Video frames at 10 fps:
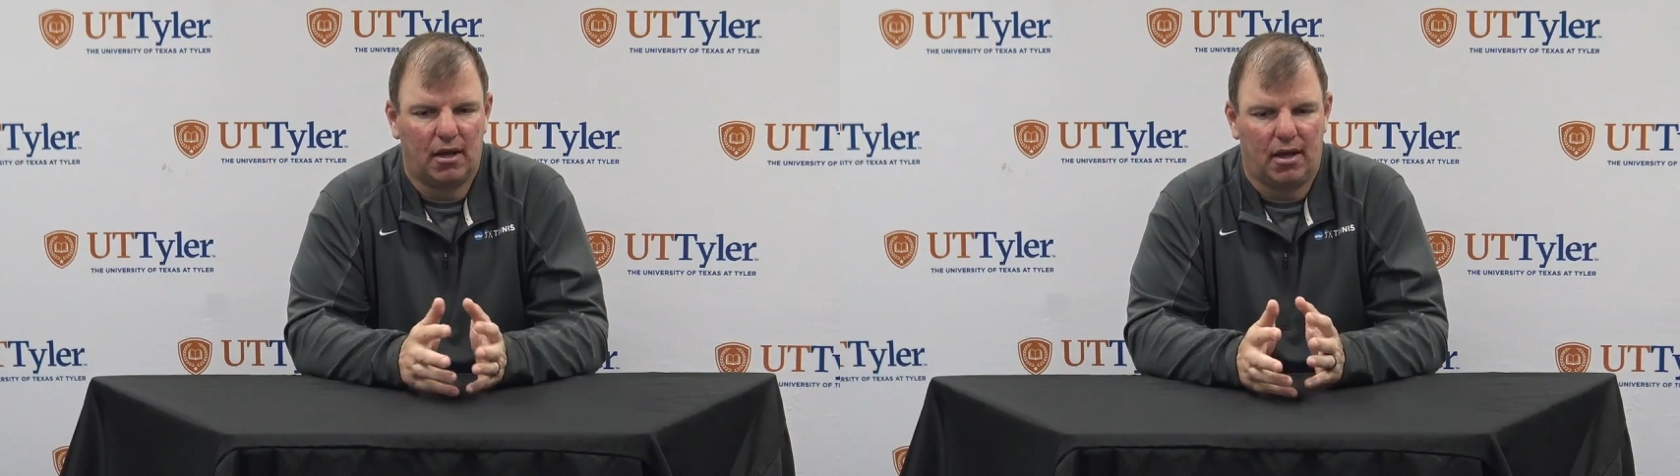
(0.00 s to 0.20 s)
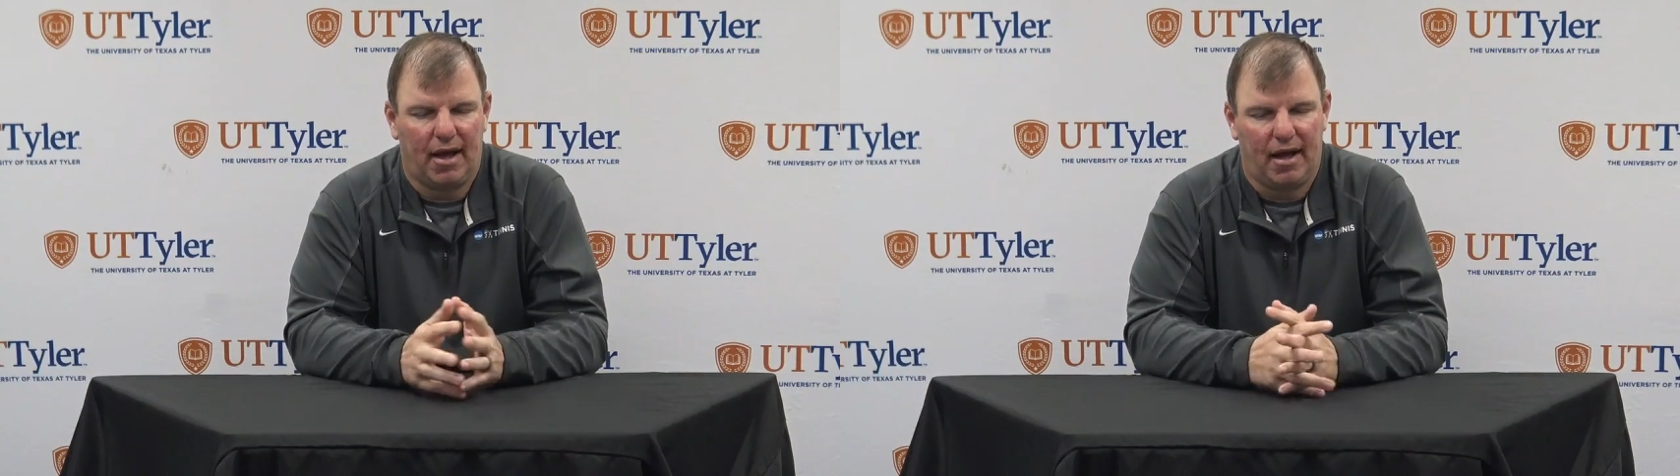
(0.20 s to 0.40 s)

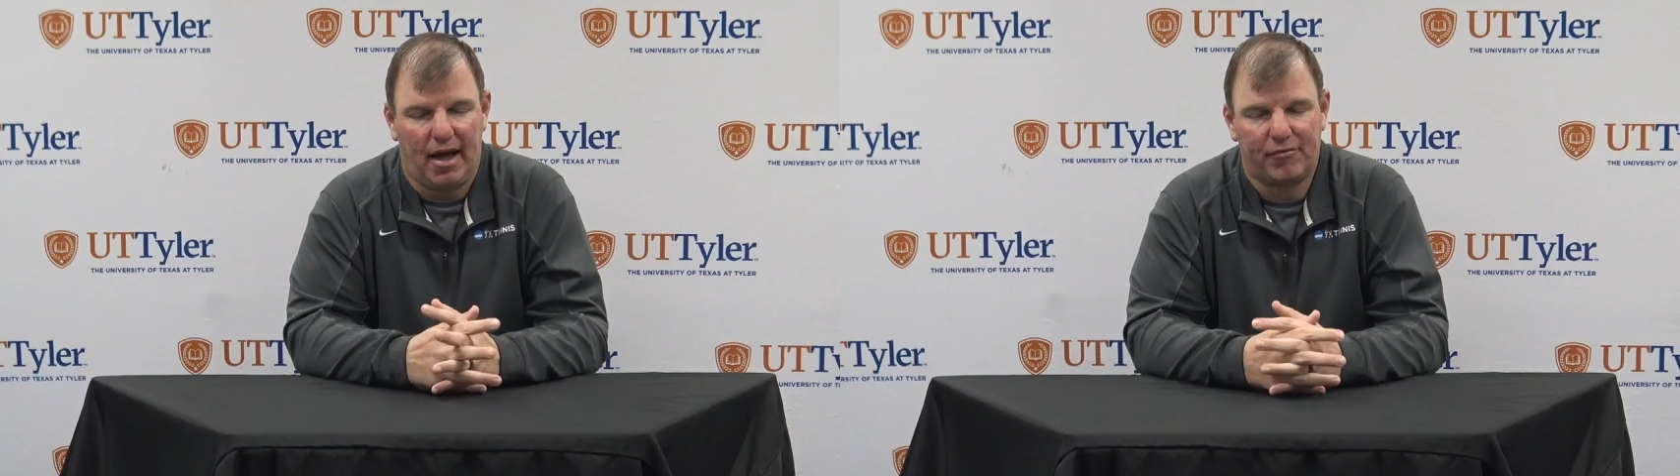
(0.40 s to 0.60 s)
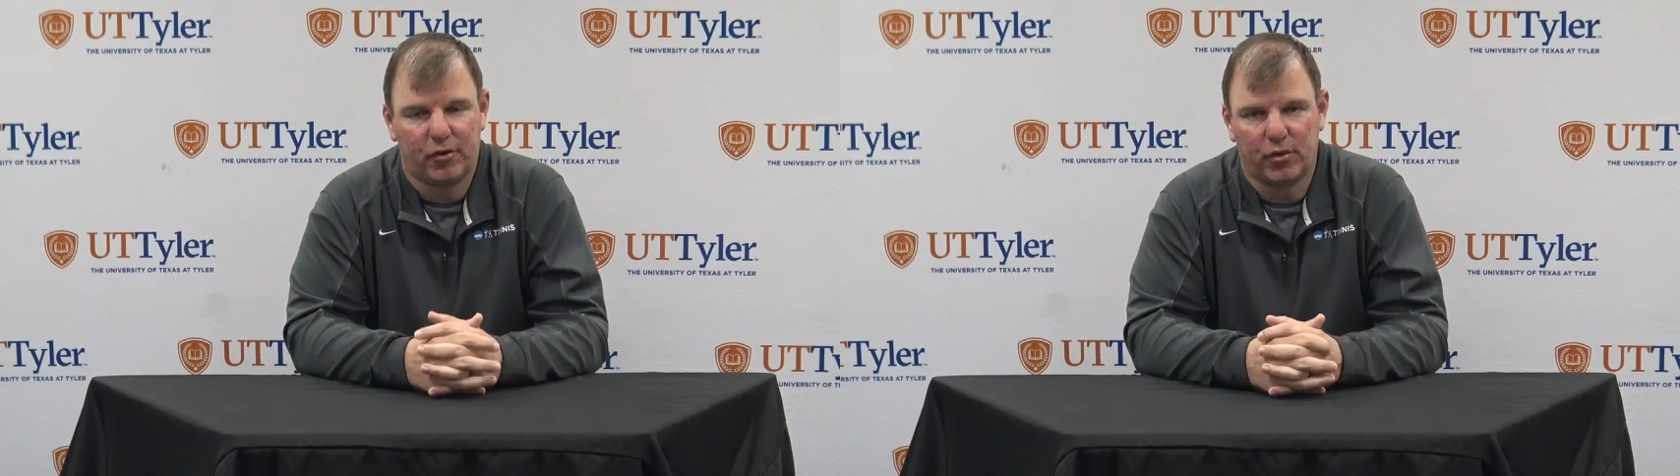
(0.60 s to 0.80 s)

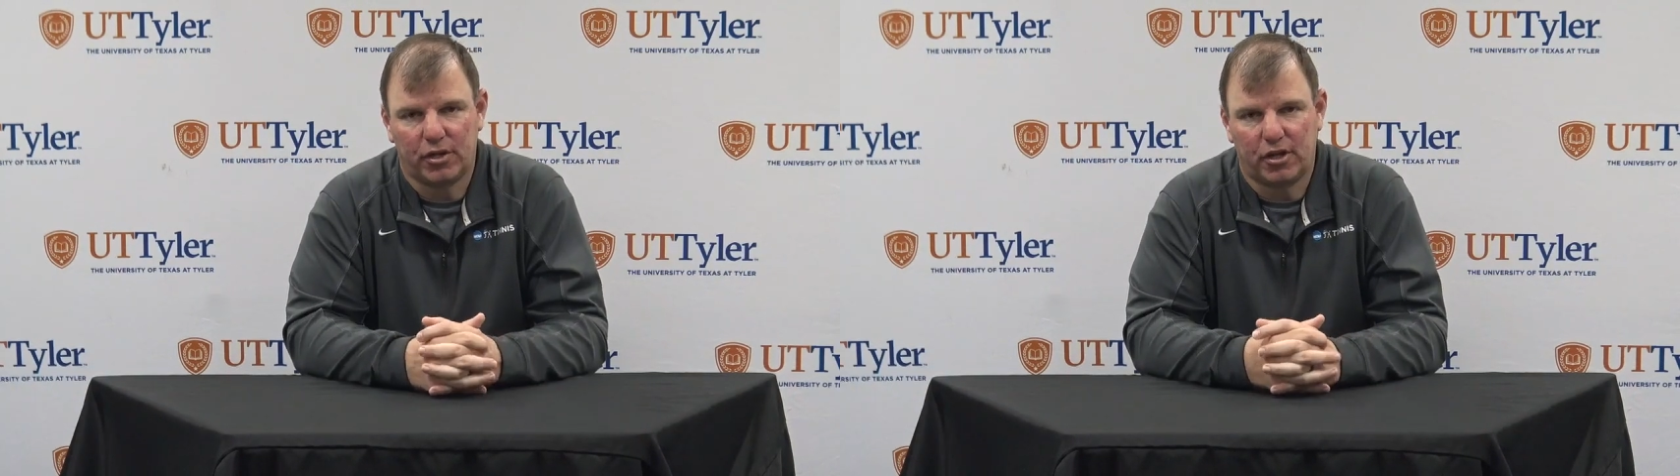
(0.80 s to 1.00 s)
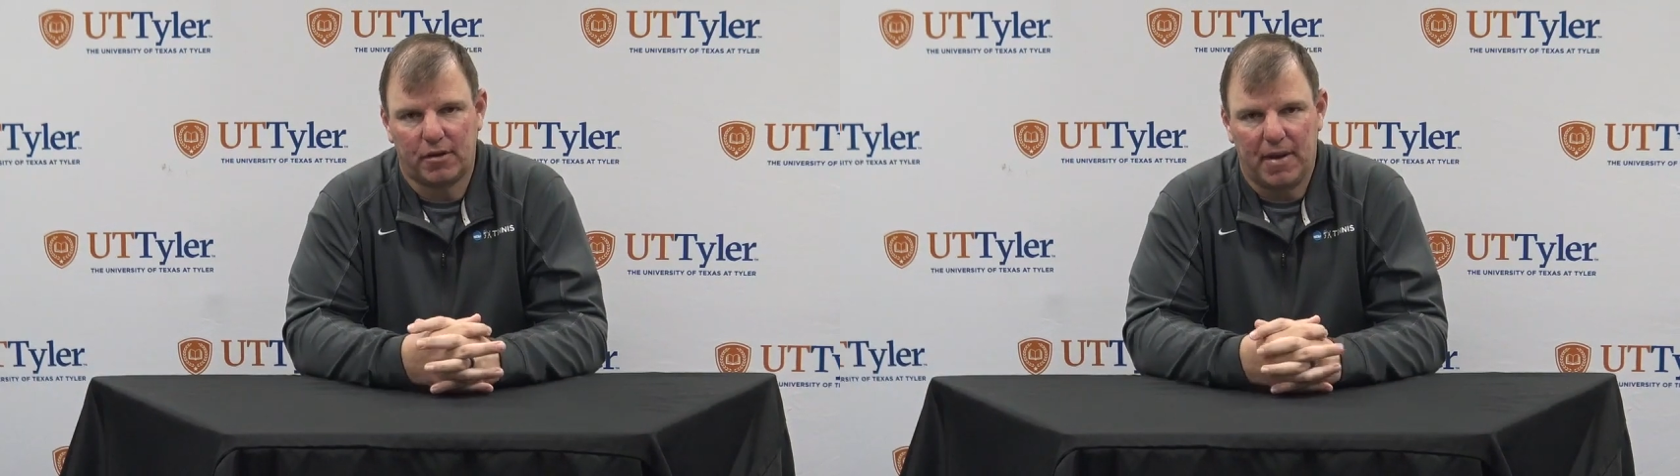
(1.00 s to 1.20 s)
I feel
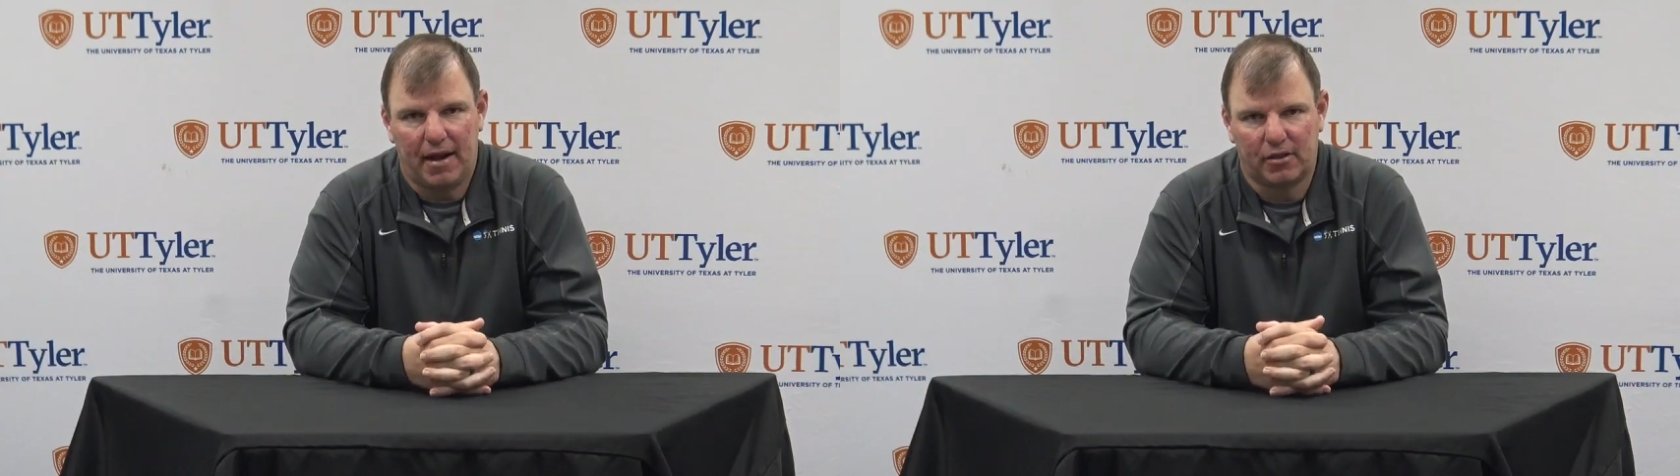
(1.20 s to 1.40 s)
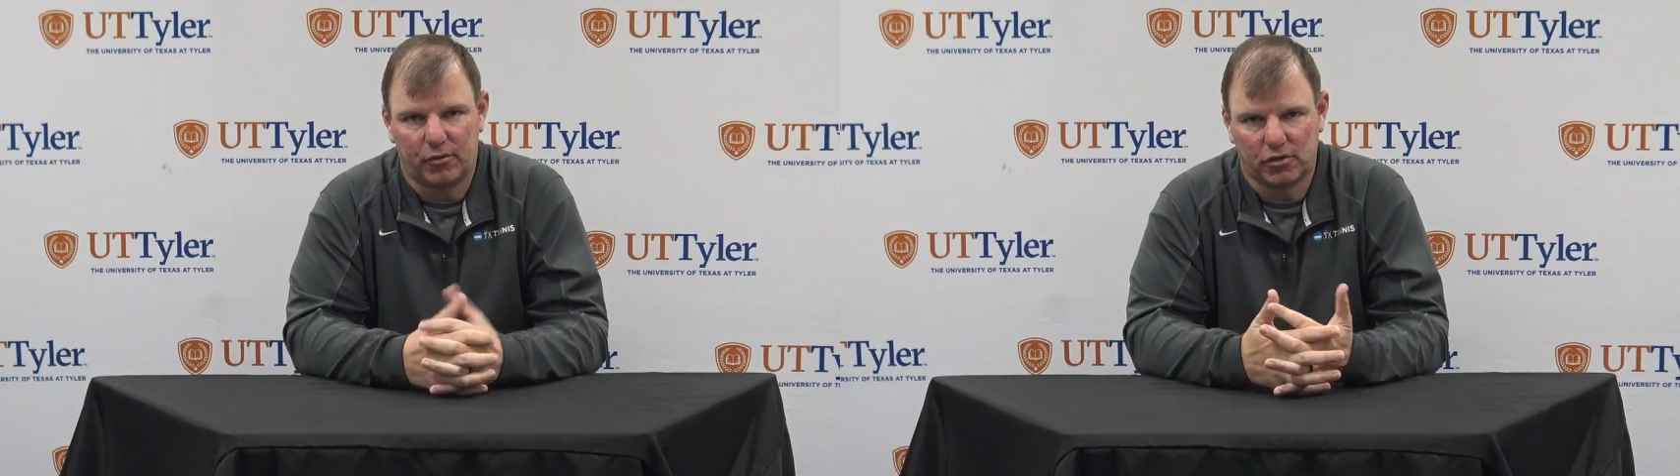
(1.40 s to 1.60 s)
really good
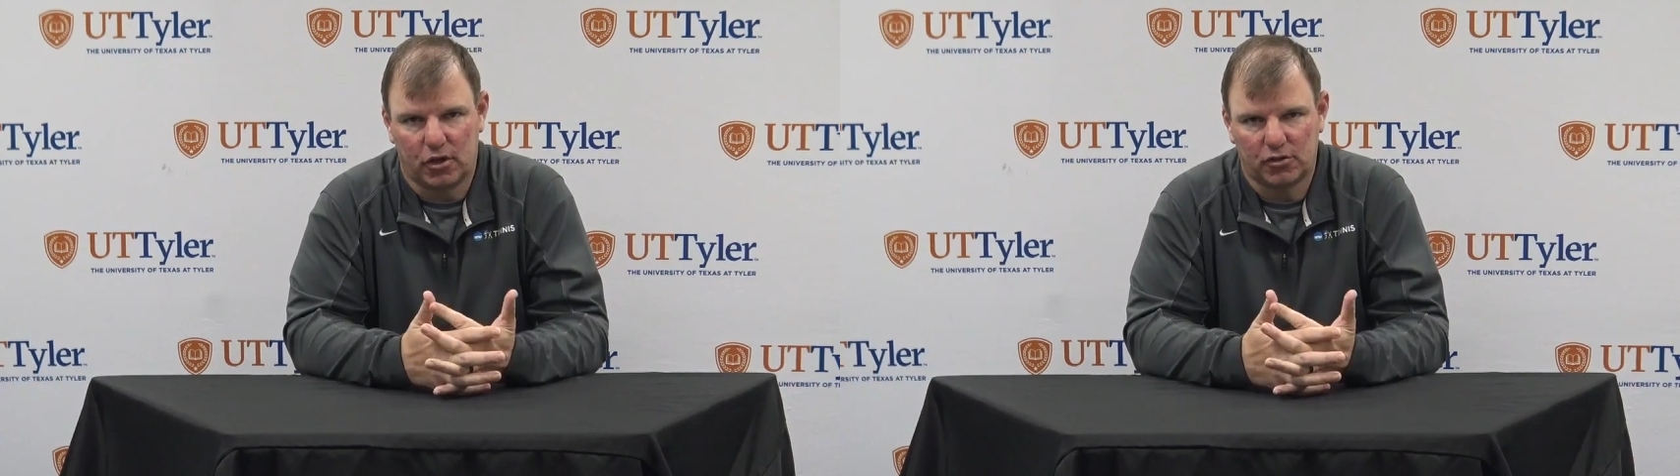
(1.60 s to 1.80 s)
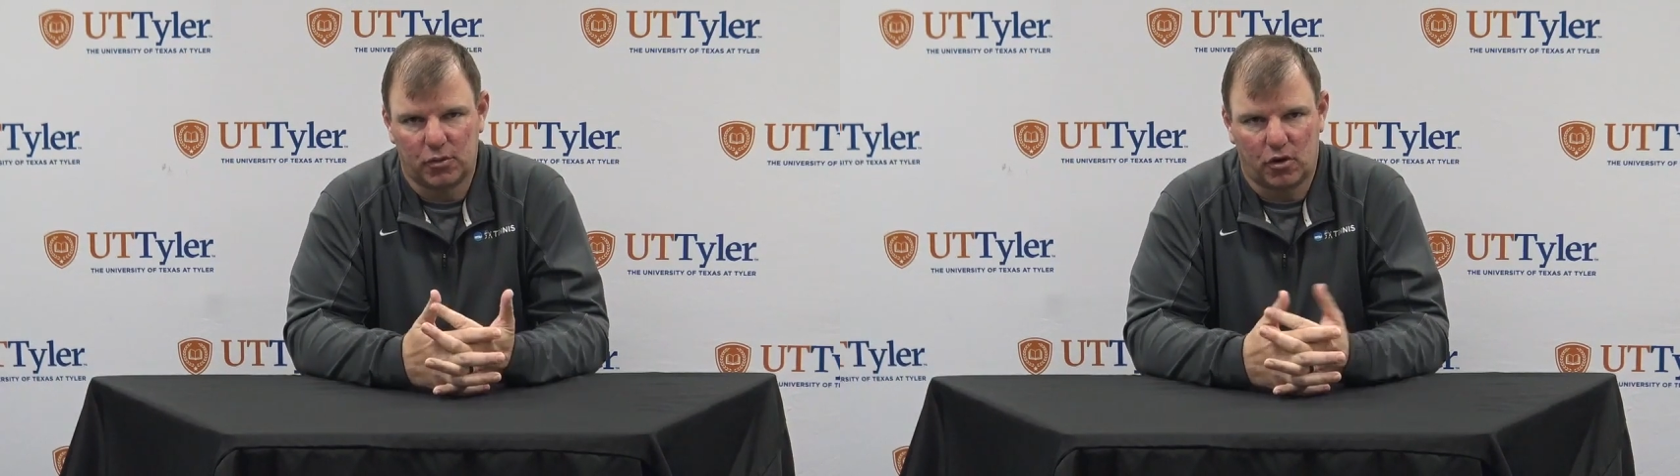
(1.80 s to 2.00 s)
about it. The
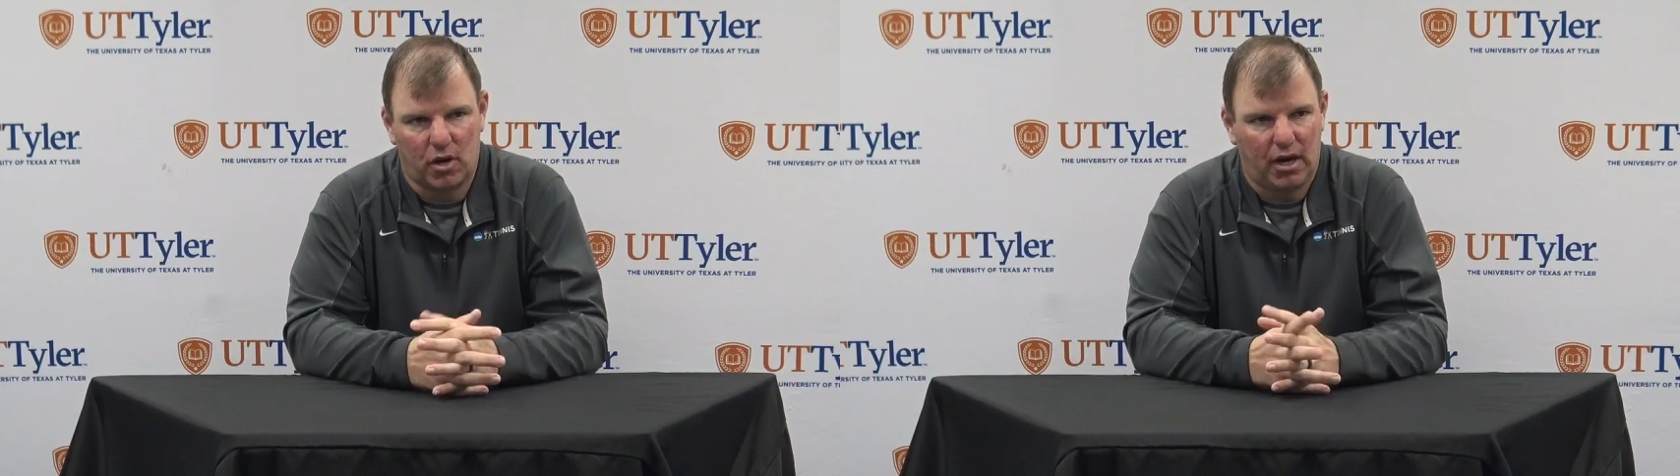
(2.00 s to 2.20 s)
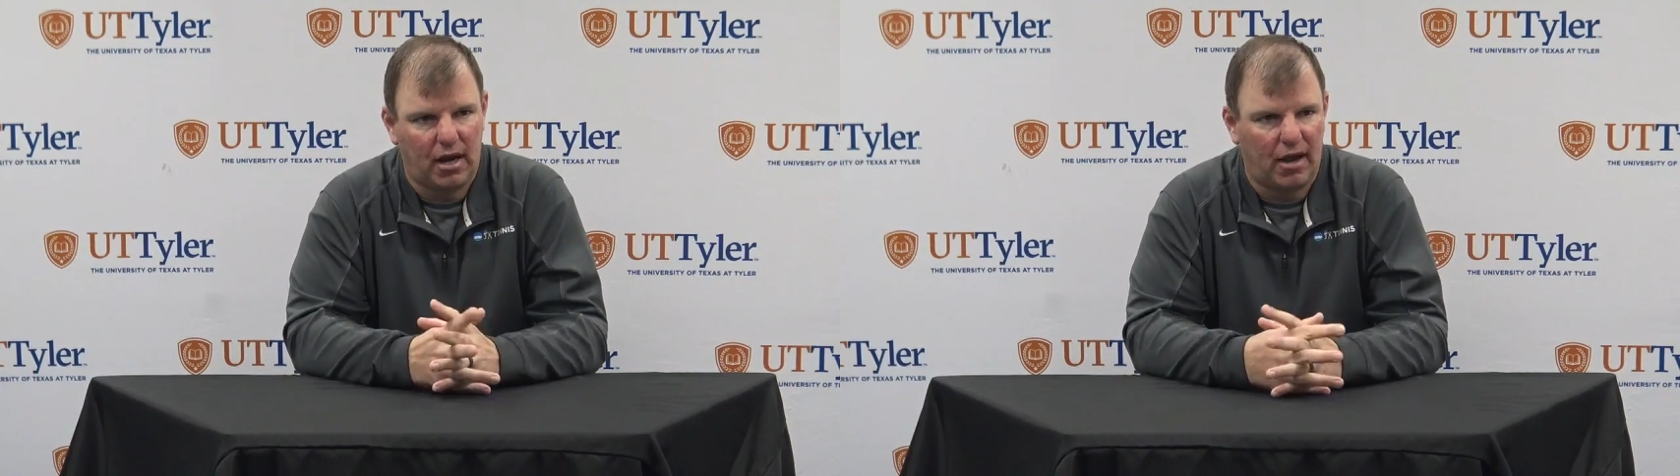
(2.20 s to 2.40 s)
results were great.